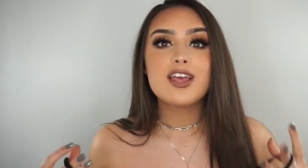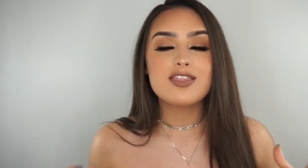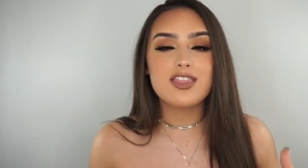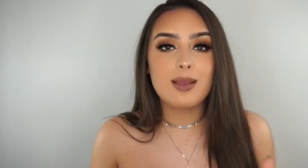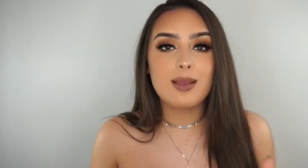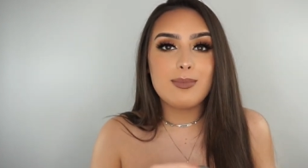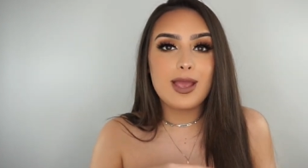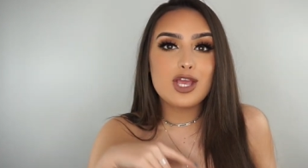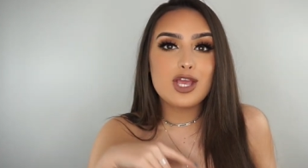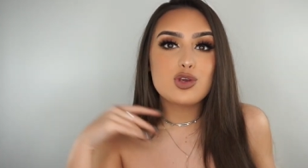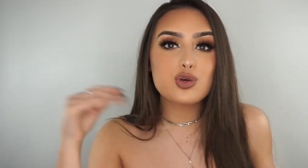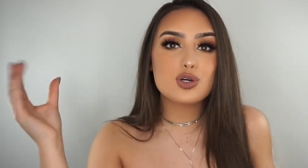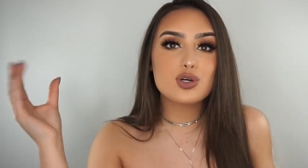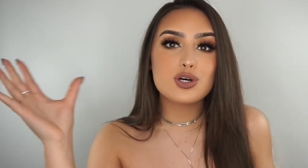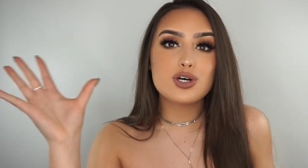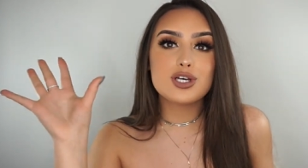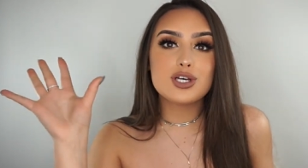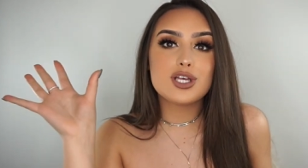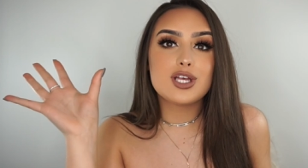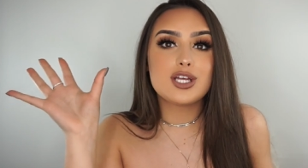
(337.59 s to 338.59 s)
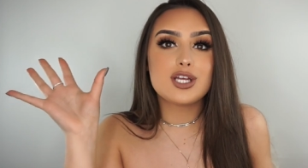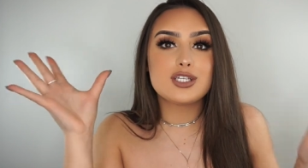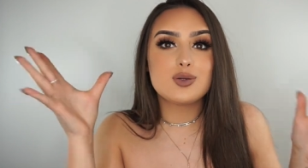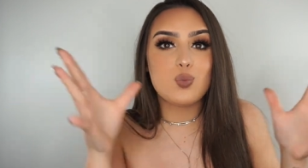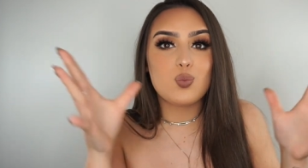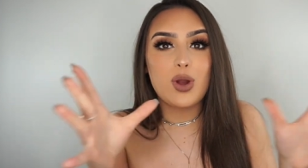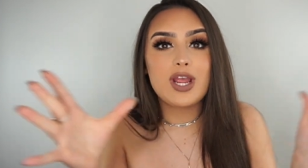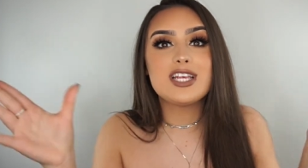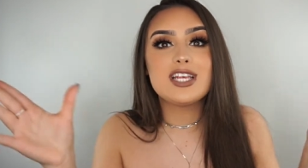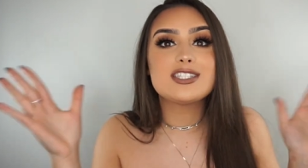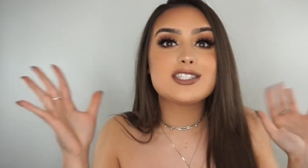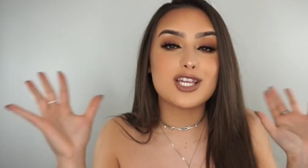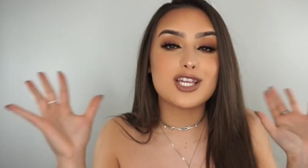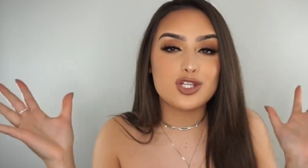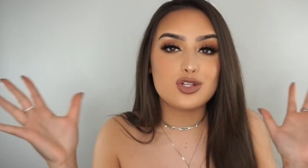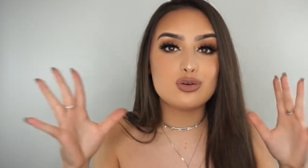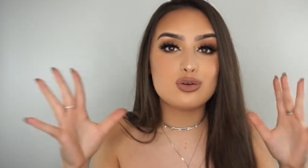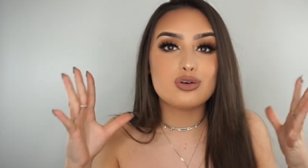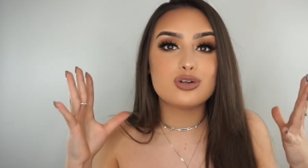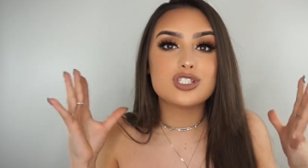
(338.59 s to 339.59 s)
They make your waist
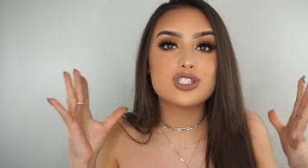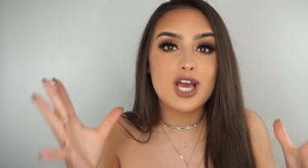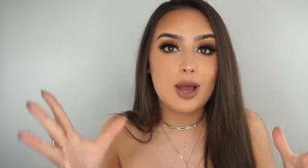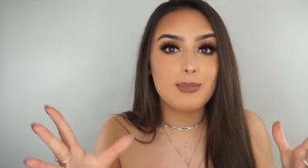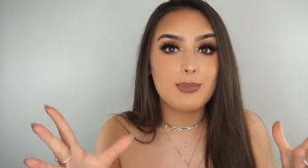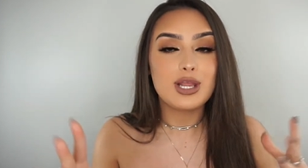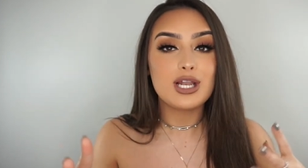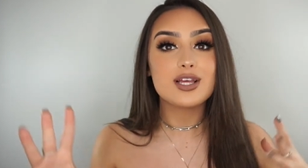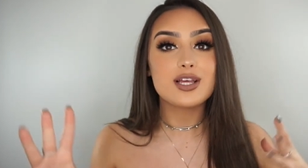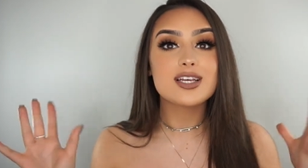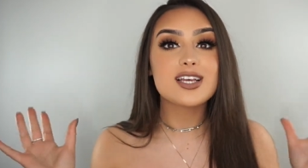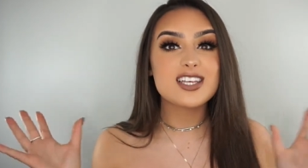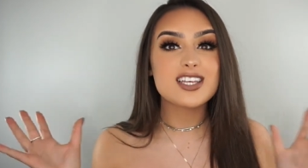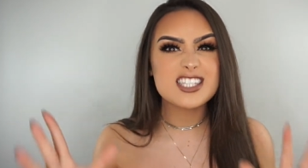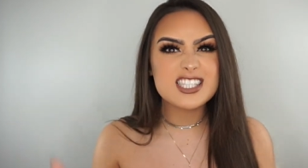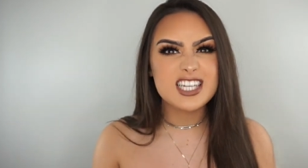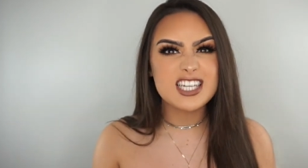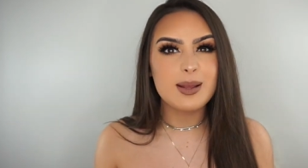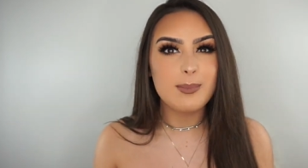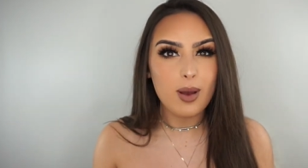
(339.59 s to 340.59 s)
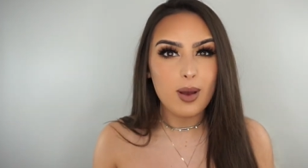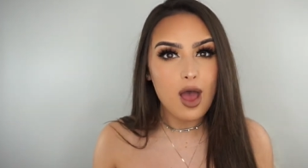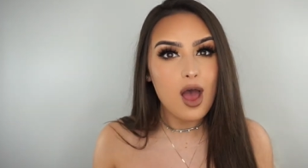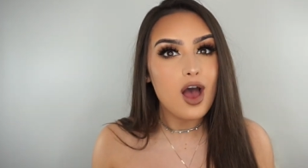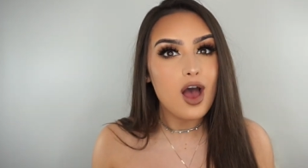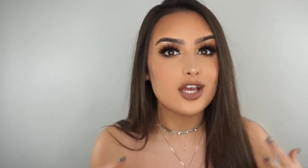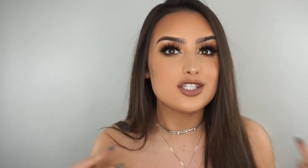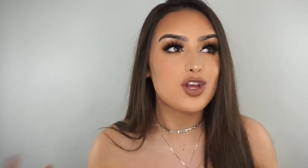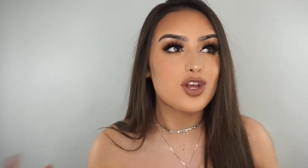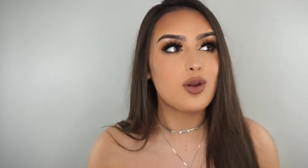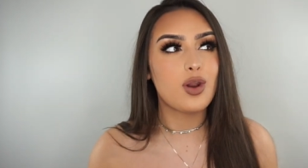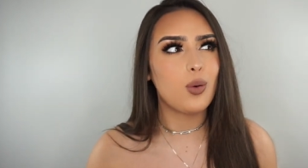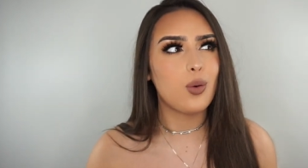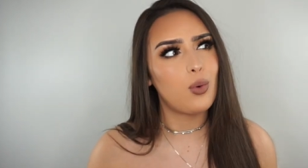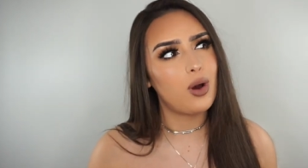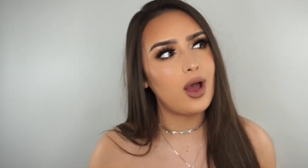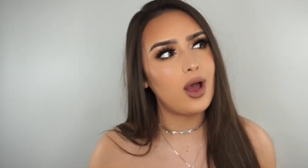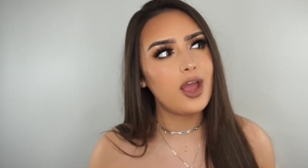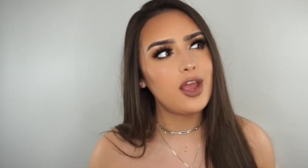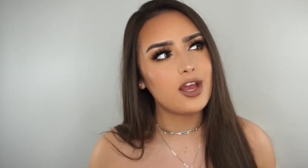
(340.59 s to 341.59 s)
and your tummy look slimmer. I don't know
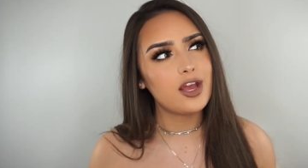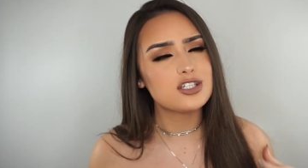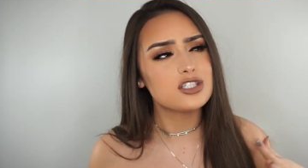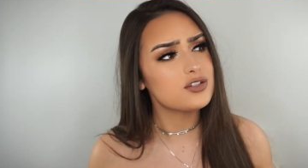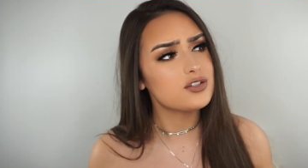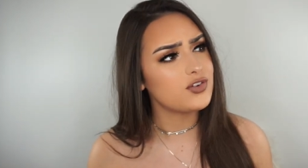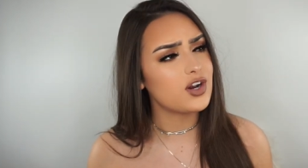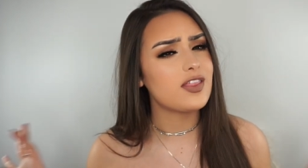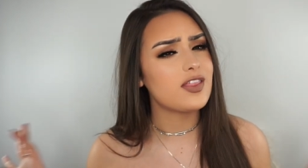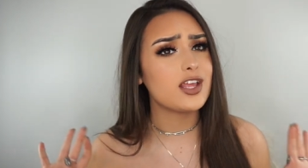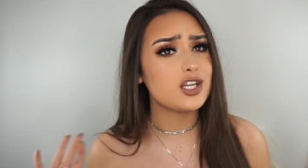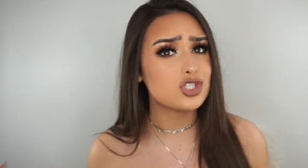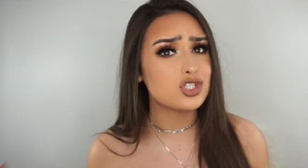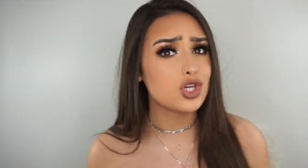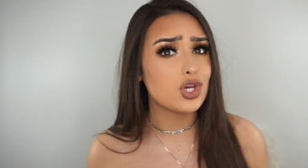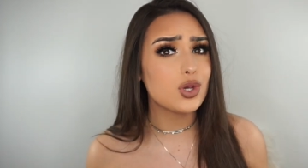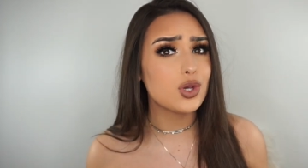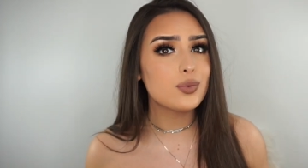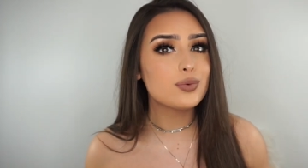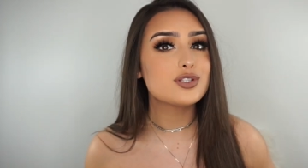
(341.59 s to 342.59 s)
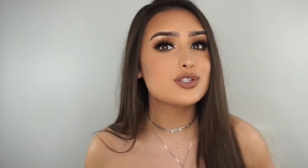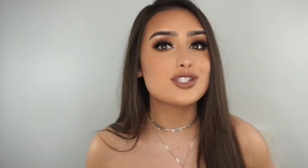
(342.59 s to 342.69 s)
why, I just feel like they do.